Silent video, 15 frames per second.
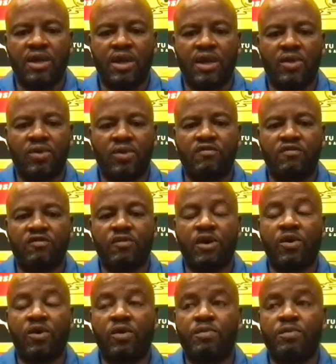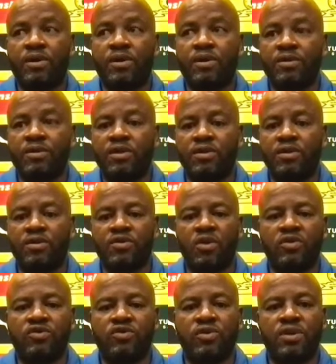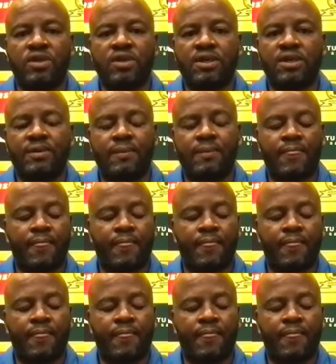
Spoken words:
they are looking for Makgoba in those long throw-ins.